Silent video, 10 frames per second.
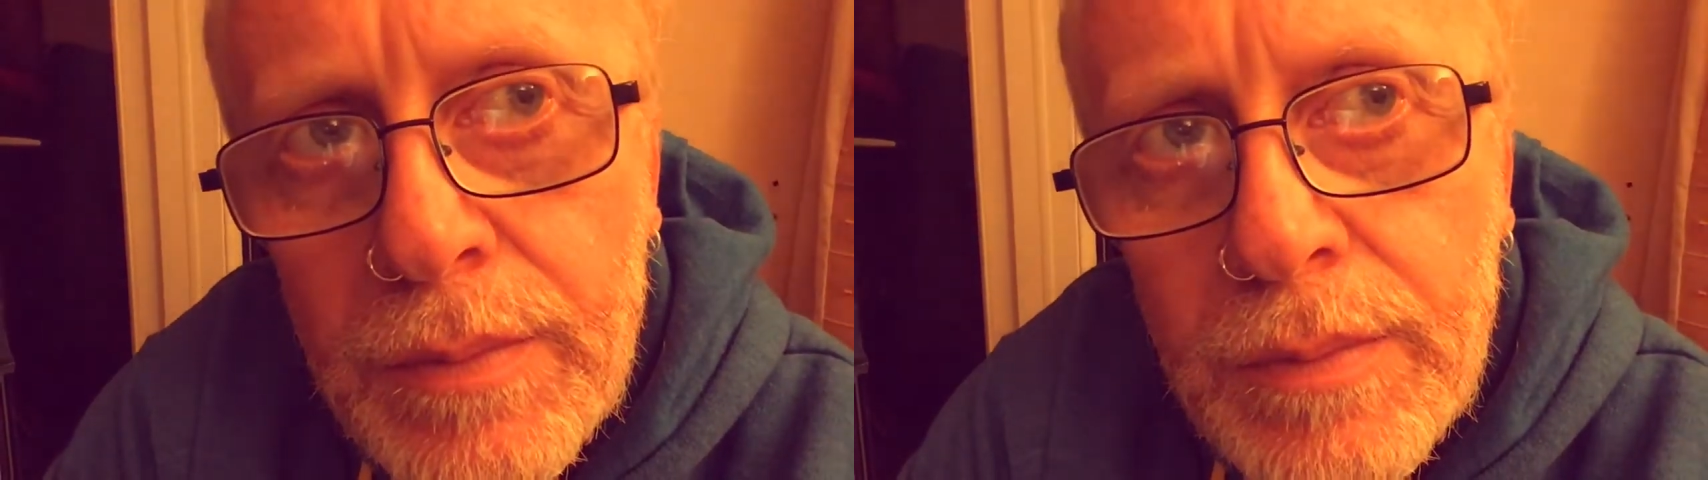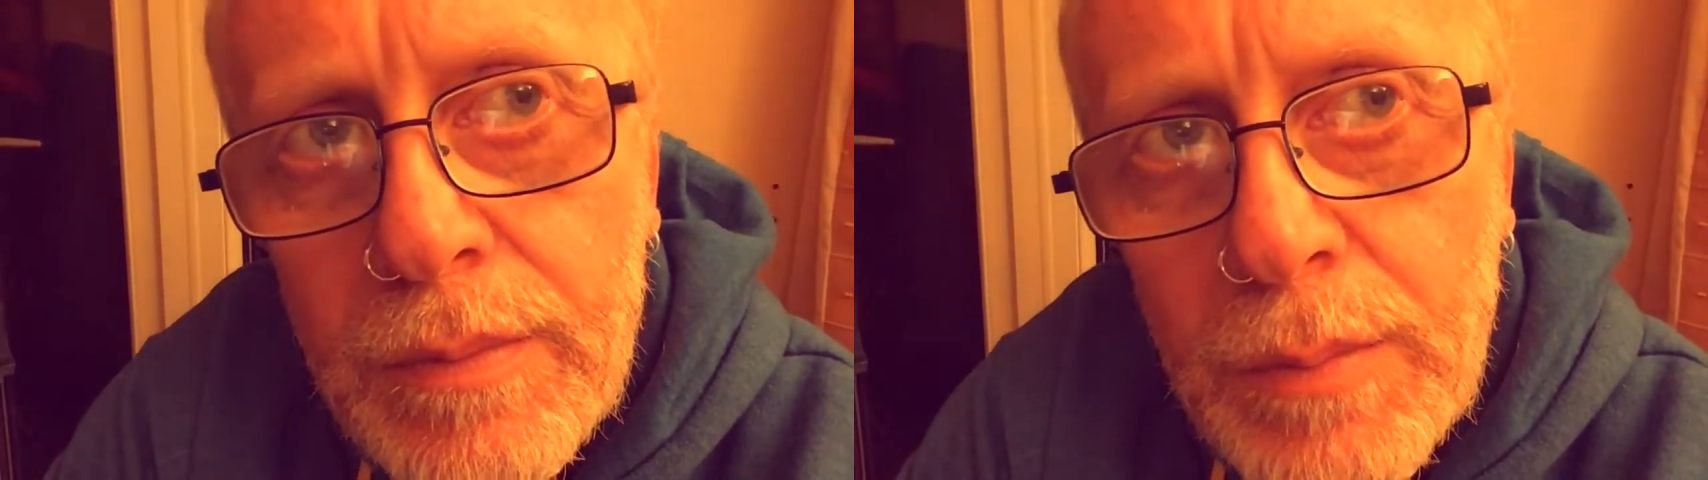
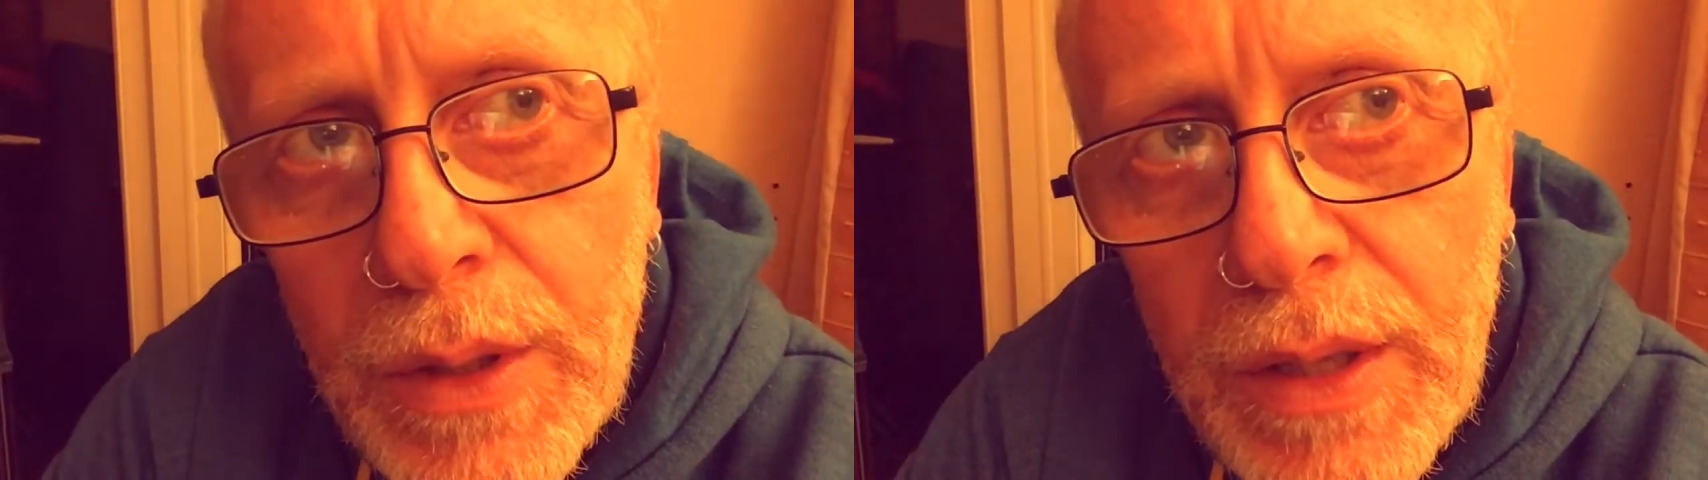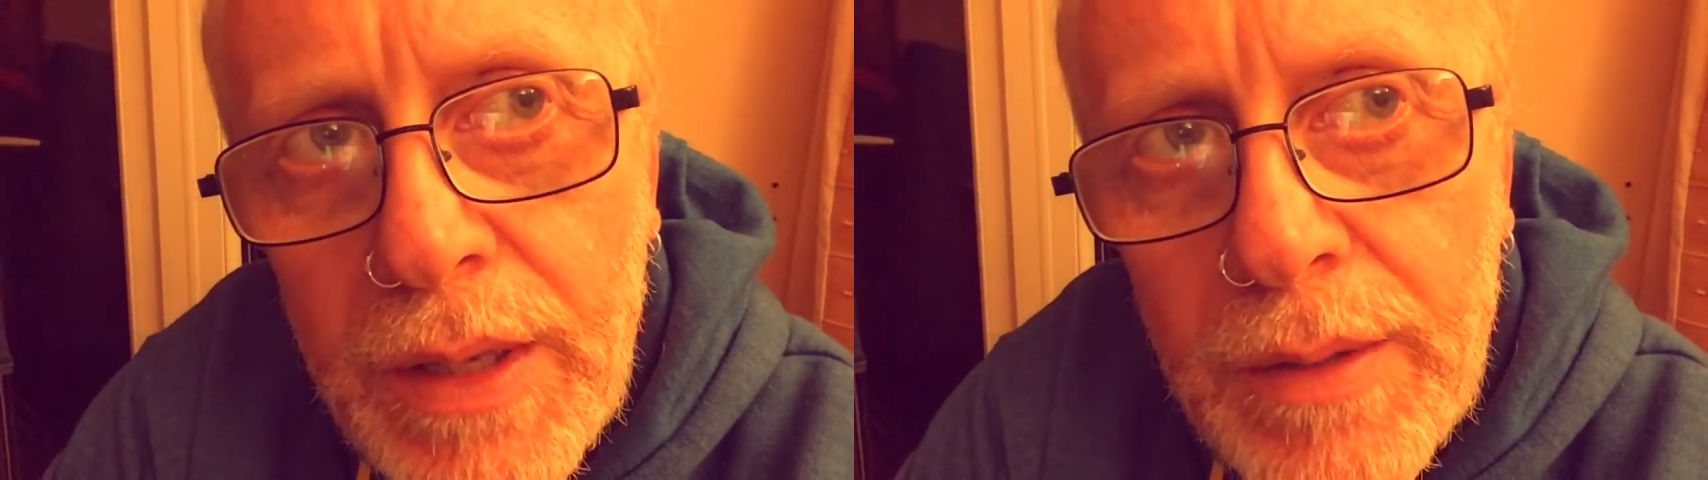My
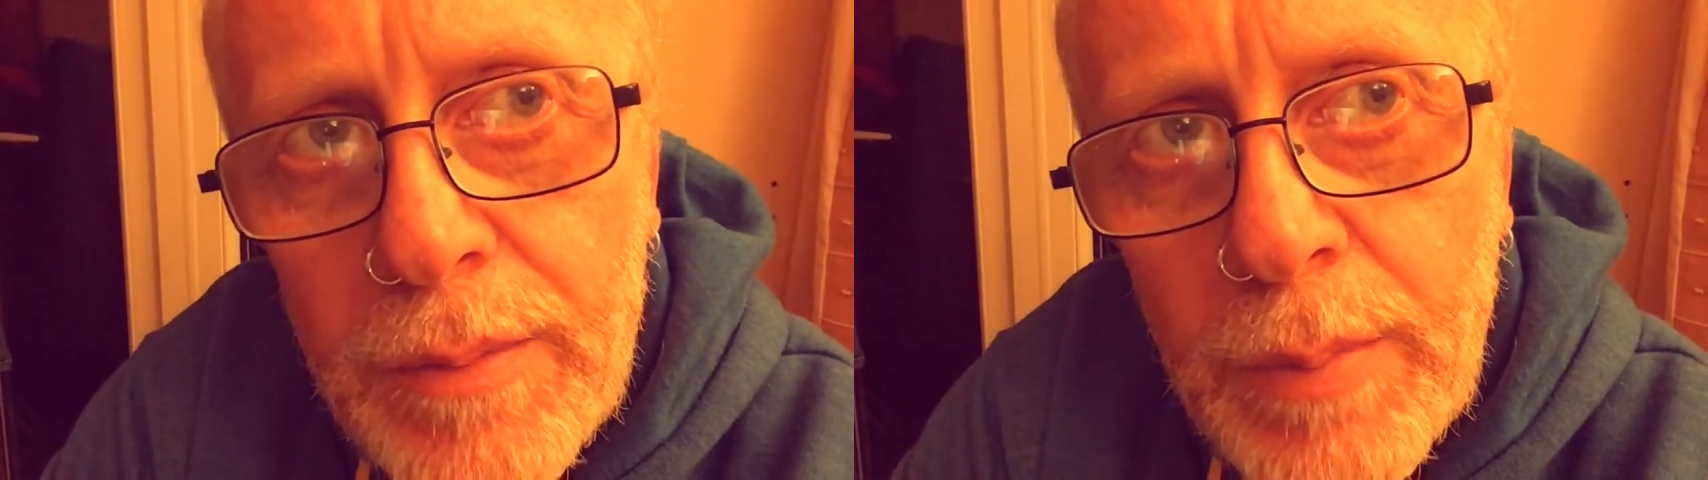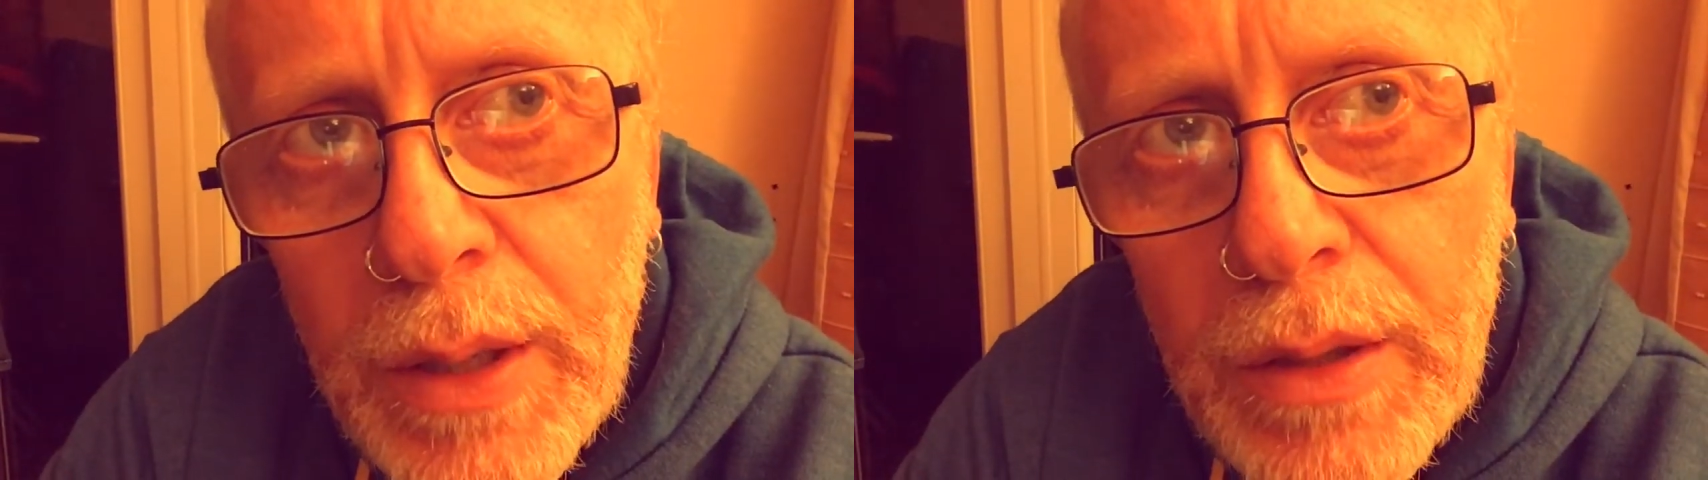then
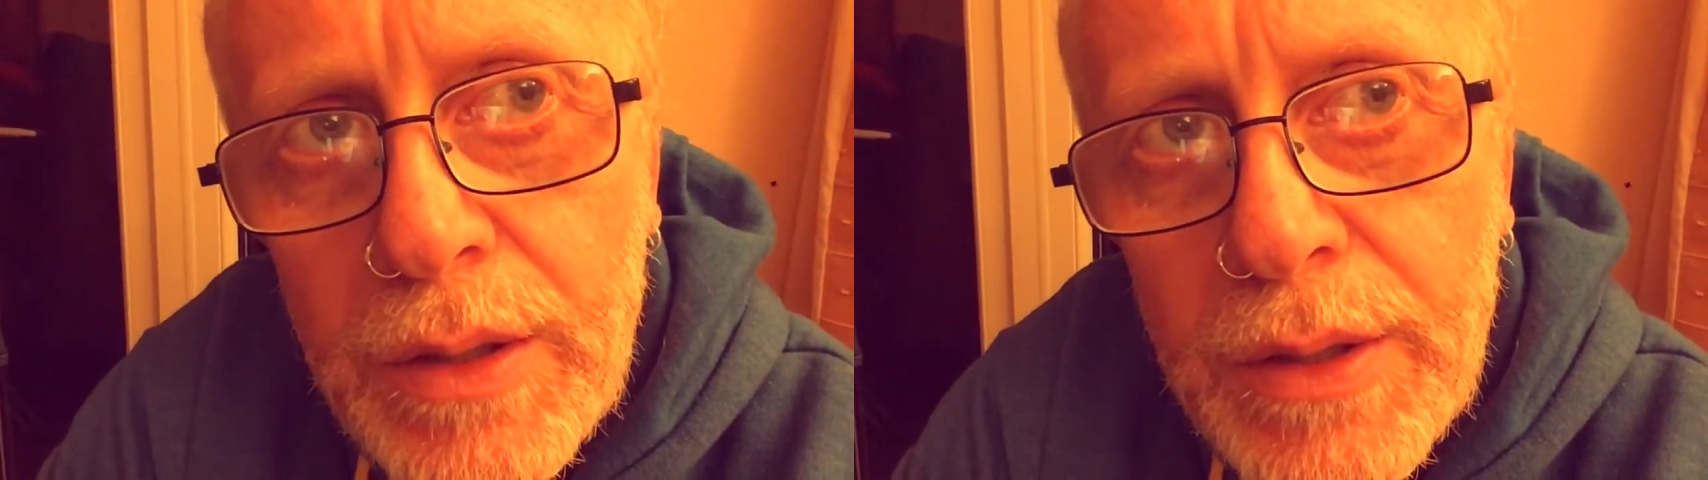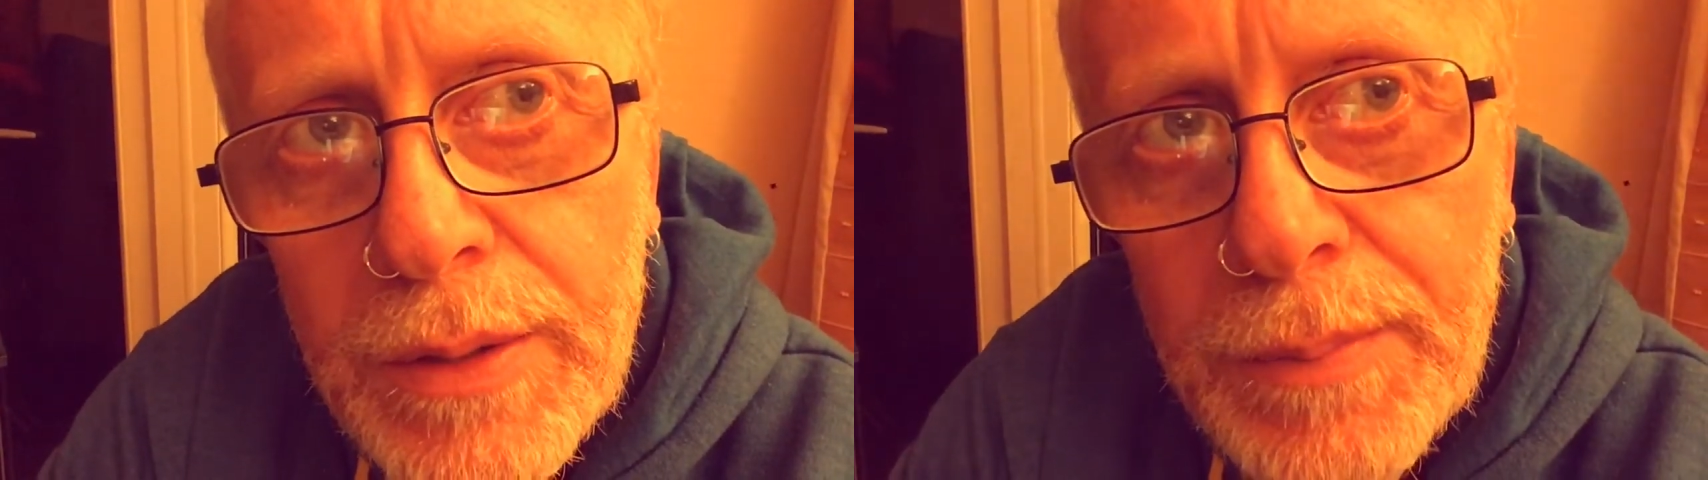partner